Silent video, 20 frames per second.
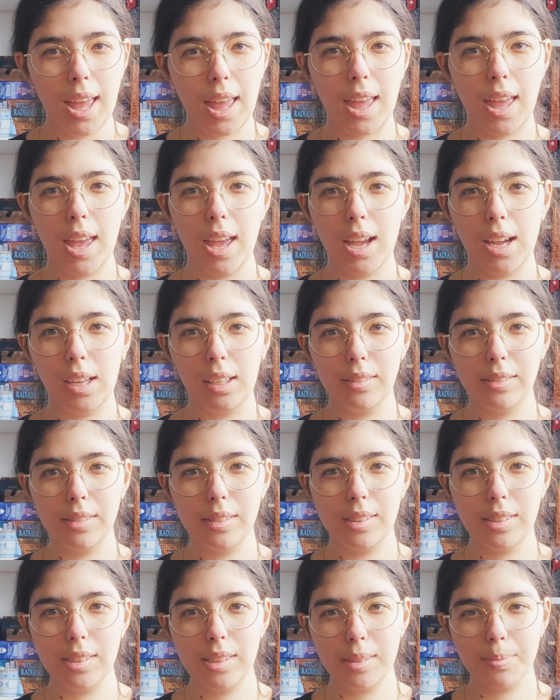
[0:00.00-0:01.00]

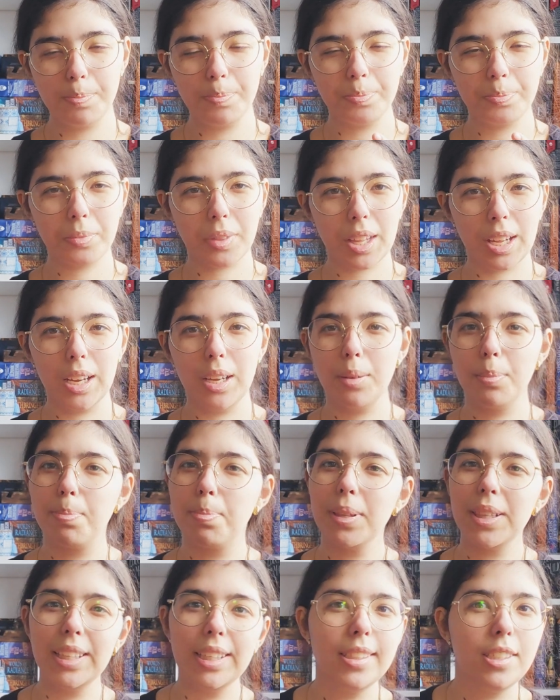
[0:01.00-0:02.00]
and
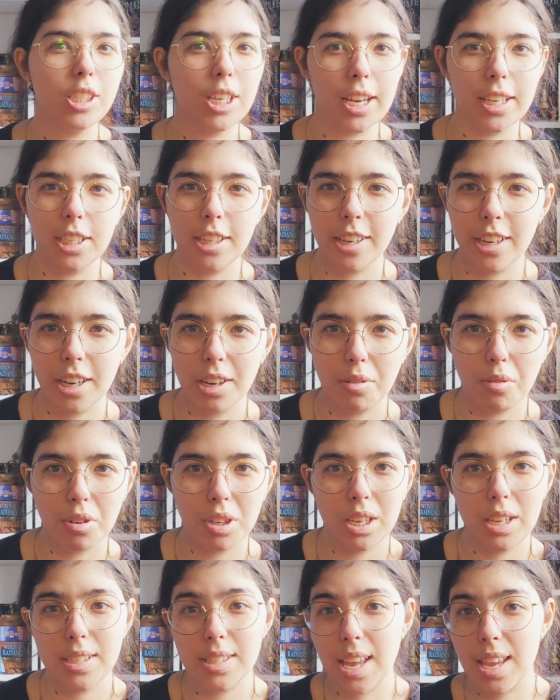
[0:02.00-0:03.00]
please check trigger warnings.